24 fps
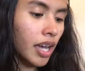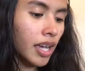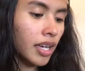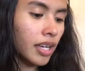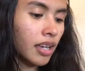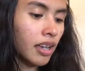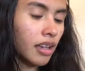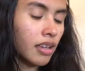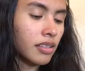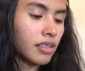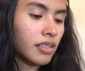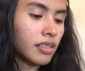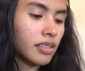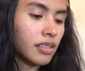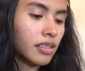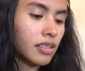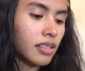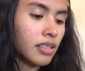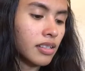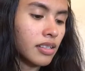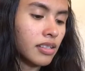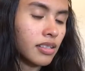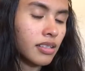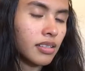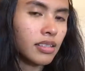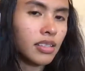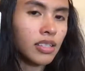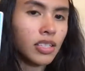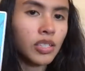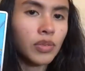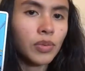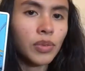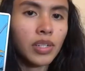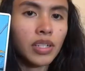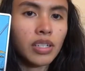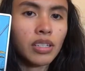I guess
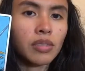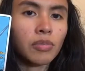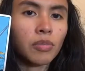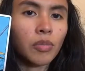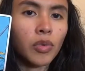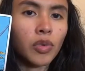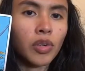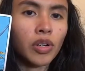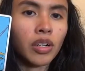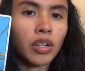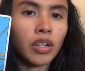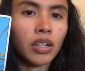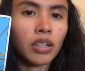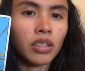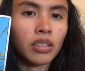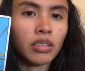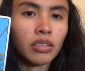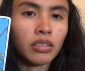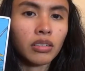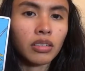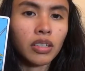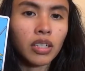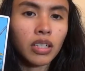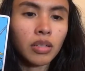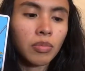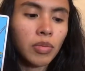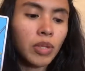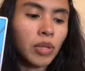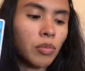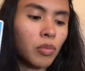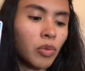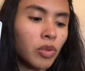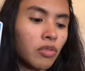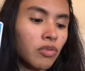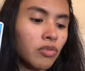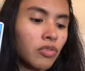this one is more, could
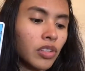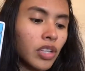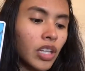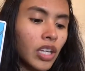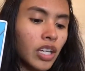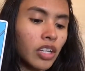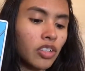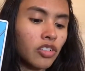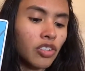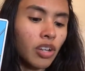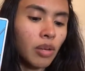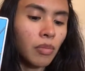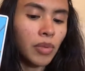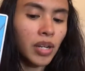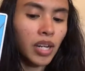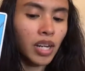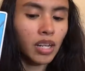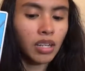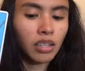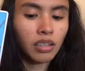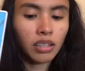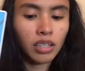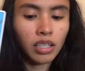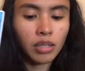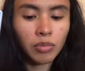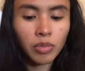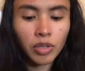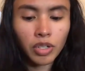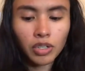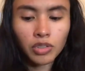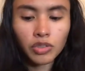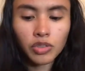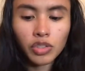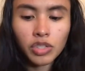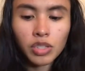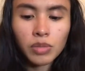be more for like Gemini and
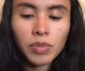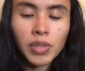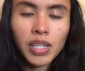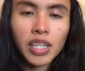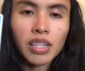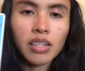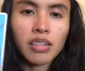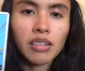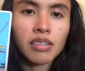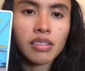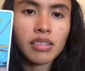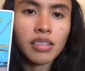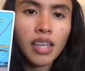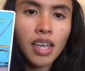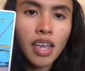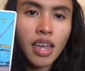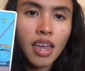Libra just because